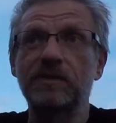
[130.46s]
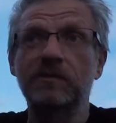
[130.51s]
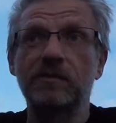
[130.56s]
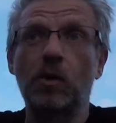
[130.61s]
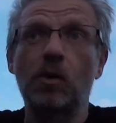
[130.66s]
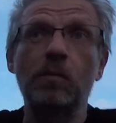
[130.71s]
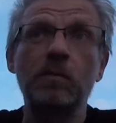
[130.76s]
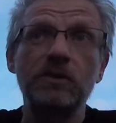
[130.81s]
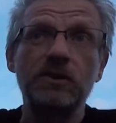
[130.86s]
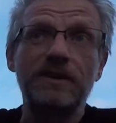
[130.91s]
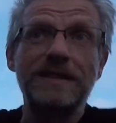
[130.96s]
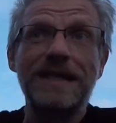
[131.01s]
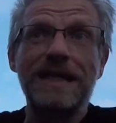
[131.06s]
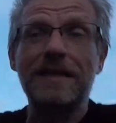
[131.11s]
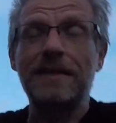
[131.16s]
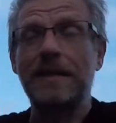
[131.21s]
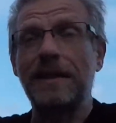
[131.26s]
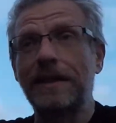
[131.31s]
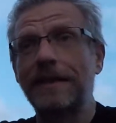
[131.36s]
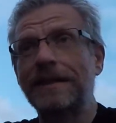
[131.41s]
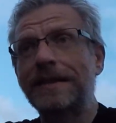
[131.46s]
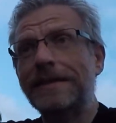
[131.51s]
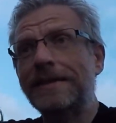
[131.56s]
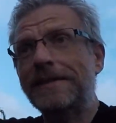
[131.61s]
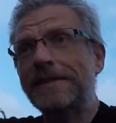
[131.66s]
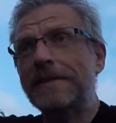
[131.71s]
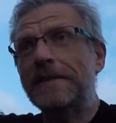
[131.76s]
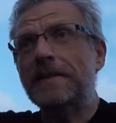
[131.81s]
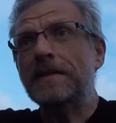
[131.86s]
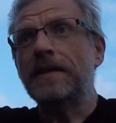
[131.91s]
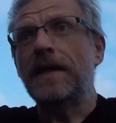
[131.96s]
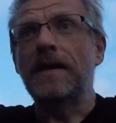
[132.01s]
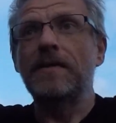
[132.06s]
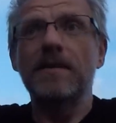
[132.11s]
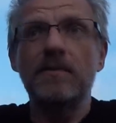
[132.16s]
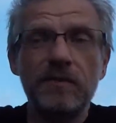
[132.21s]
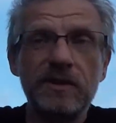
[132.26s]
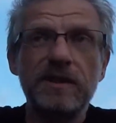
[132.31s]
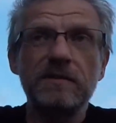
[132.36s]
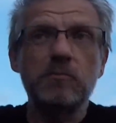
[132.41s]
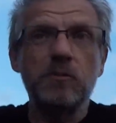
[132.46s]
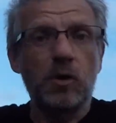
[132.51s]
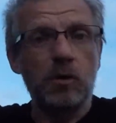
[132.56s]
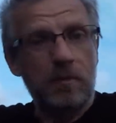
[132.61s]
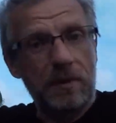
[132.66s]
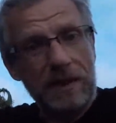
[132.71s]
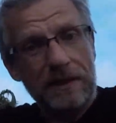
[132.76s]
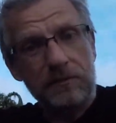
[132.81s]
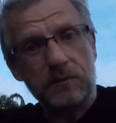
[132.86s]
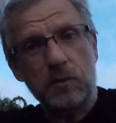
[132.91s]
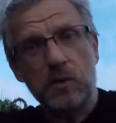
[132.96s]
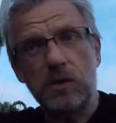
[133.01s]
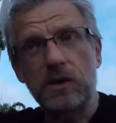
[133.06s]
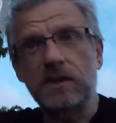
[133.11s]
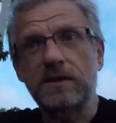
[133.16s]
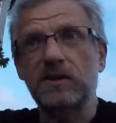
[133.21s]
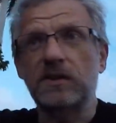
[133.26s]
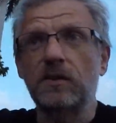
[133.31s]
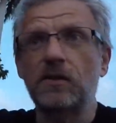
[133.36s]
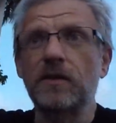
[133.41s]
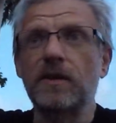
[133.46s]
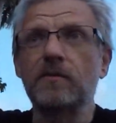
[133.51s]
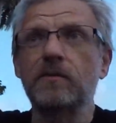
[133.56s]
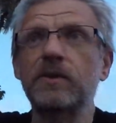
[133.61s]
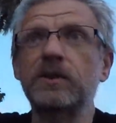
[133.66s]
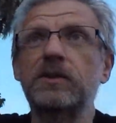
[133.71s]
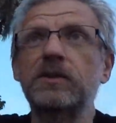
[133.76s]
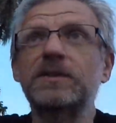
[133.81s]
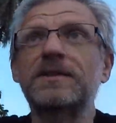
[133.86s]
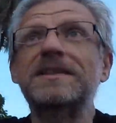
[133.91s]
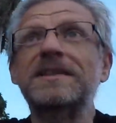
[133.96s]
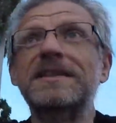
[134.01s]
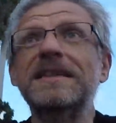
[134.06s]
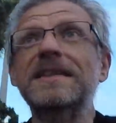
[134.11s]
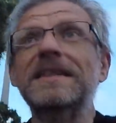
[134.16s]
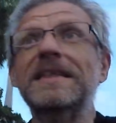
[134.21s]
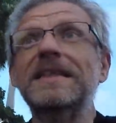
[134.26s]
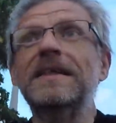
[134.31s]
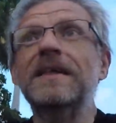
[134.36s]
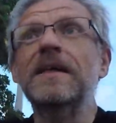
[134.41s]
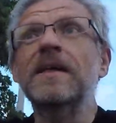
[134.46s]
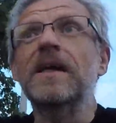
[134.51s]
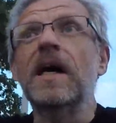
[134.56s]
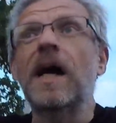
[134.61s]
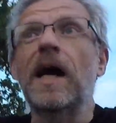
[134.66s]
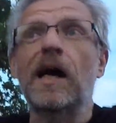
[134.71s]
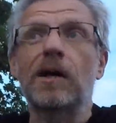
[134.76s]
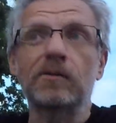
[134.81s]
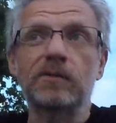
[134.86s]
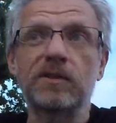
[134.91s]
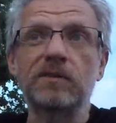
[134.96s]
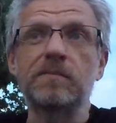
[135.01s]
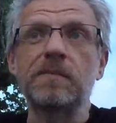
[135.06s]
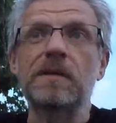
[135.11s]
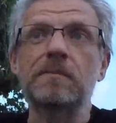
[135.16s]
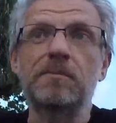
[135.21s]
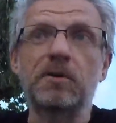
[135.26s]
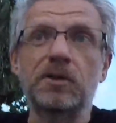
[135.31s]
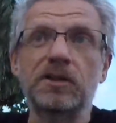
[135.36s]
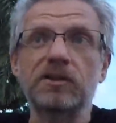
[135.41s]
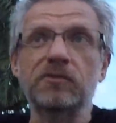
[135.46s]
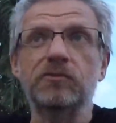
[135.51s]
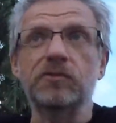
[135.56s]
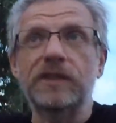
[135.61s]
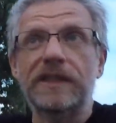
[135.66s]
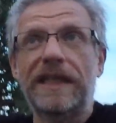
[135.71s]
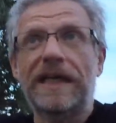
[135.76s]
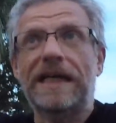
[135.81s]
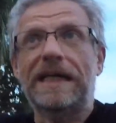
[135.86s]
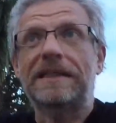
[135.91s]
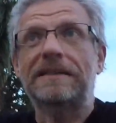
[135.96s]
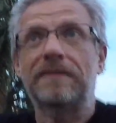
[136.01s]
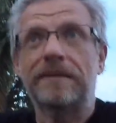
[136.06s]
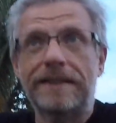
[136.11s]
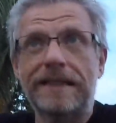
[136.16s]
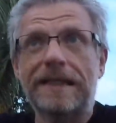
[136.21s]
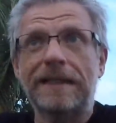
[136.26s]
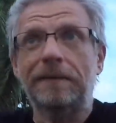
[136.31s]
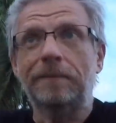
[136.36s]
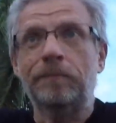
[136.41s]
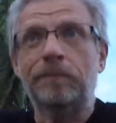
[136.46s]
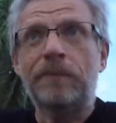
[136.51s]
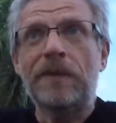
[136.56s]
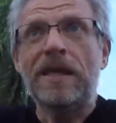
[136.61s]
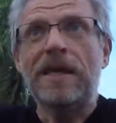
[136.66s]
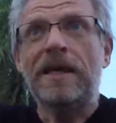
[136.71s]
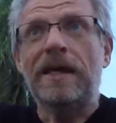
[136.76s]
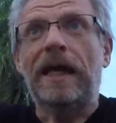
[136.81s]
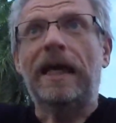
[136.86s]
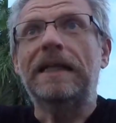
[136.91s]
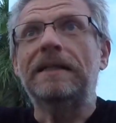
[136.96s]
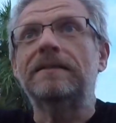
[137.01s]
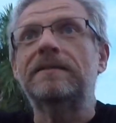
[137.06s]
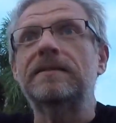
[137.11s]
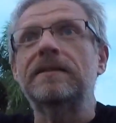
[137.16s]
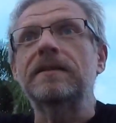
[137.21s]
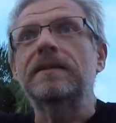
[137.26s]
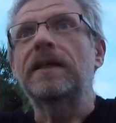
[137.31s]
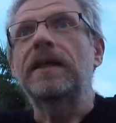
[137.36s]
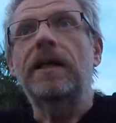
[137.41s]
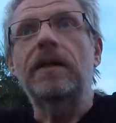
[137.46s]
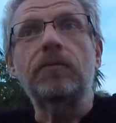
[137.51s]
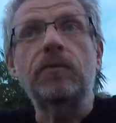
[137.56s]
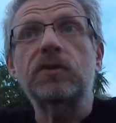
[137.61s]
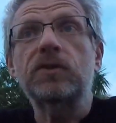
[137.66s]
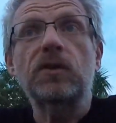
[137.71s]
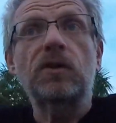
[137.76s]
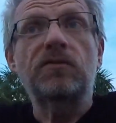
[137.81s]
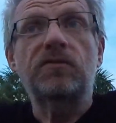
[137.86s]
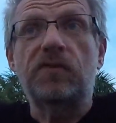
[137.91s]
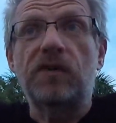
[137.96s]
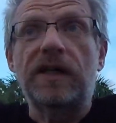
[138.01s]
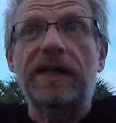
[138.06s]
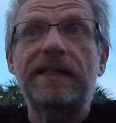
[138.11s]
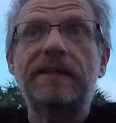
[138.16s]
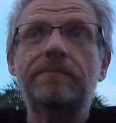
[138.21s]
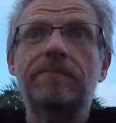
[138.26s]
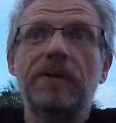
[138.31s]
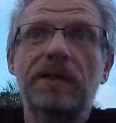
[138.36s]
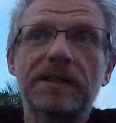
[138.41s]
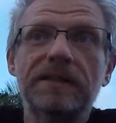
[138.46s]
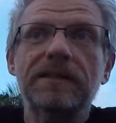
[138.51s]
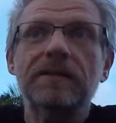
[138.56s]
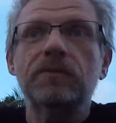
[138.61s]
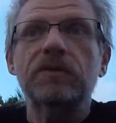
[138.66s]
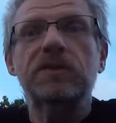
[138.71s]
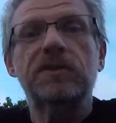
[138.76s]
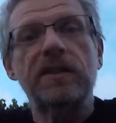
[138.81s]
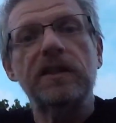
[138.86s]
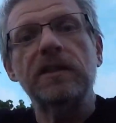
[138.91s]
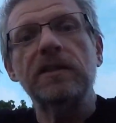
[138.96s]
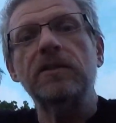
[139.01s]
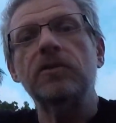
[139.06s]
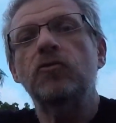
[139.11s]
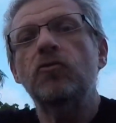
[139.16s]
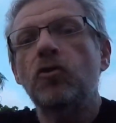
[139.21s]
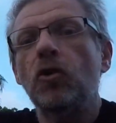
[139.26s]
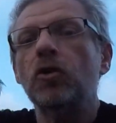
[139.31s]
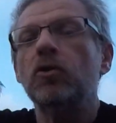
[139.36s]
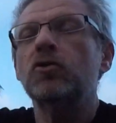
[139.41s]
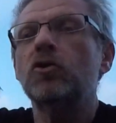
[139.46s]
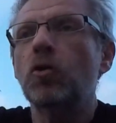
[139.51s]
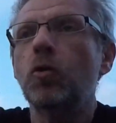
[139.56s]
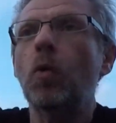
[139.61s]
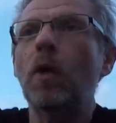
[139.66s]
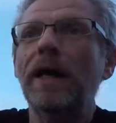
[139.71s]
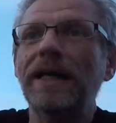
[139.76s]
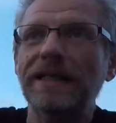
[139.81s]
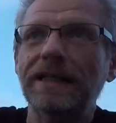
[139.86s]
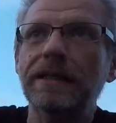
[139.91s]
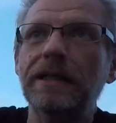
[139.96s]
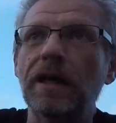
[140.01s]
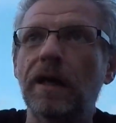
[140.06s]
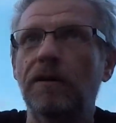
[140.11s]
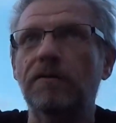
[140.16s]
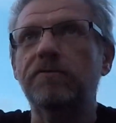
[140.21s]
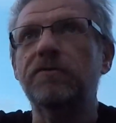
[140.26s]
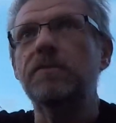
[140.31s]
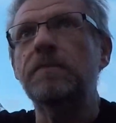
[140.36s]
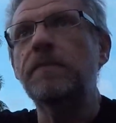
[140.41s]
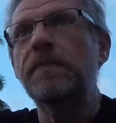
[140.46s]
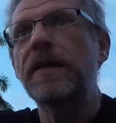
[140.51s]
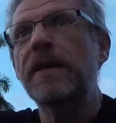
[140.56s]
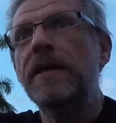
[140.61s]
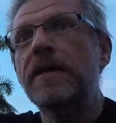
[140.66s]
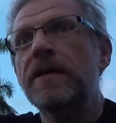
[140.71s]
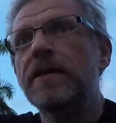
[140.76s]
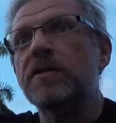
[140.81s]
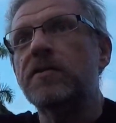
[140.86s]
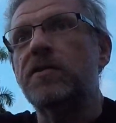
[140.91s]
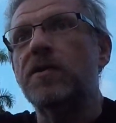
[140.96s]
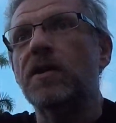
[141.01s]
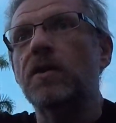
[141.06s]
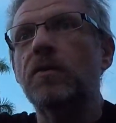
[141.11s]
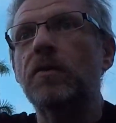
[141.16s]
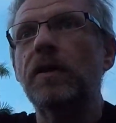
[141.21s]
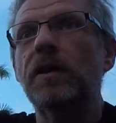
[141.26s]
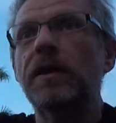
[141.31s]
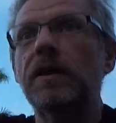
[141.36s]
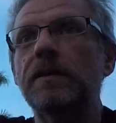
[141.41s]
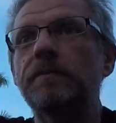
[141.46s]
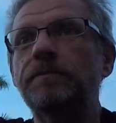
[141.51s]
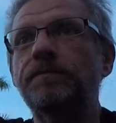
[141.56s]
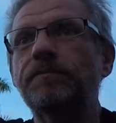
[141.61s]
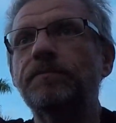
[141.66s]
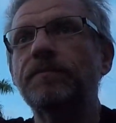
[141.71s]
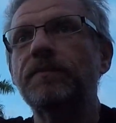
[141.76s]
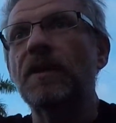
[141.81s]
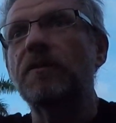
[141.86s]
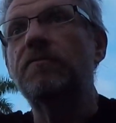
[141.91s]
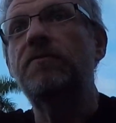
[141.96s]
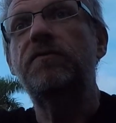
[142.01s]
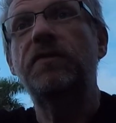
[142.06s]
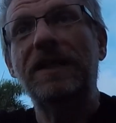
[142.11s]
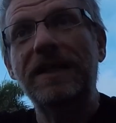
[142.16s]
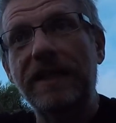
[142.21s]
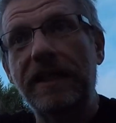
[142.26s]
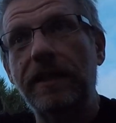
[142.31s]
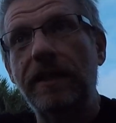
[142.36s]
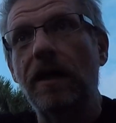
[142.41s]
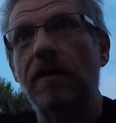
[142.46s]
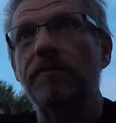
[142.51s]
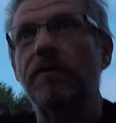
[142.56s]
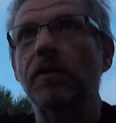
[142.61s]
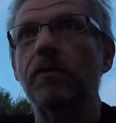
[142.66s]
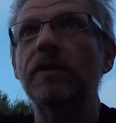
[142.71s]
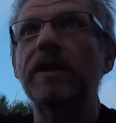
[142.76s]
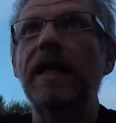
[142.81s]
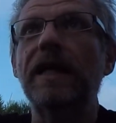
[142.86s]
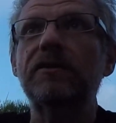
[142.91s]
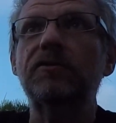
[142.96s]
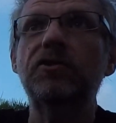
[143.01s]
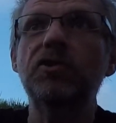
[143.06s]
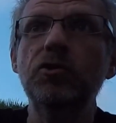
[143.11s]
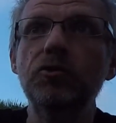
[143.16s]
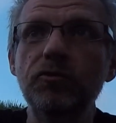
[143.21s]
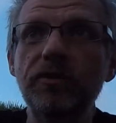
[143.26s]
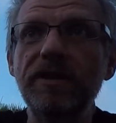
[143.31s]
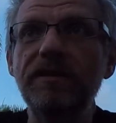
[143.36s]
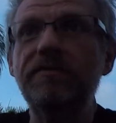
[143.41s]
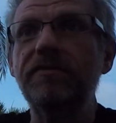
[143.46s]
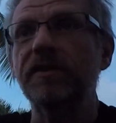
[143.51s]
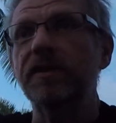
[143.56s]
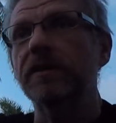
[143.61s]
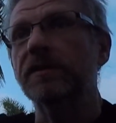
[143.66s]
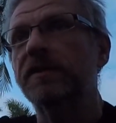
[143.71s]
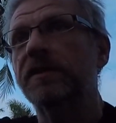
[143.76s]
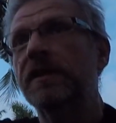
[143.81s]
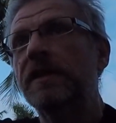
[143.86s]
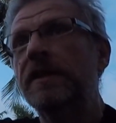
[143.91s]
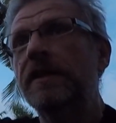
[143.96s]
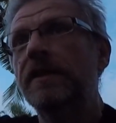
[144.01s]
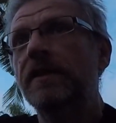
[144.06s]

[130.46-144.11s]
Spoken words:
almost nothing. And then we did more blood work so that we could see how did my body react then. And it was all fine, but it was still not quite enough. So funny enough, I only had 2 refills